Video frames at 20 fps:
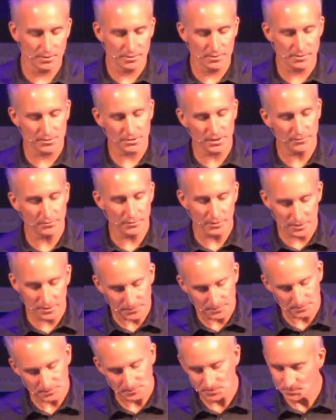of the 70s,
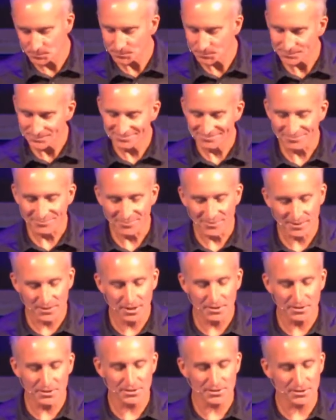
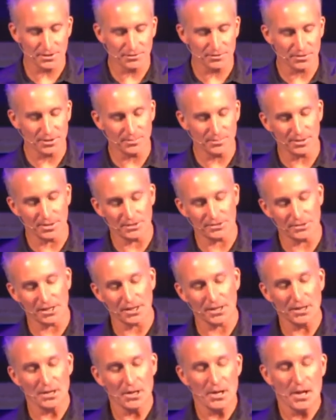1970 to be
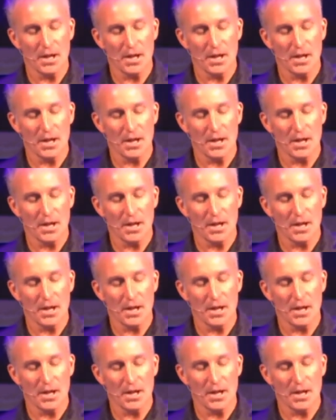exact.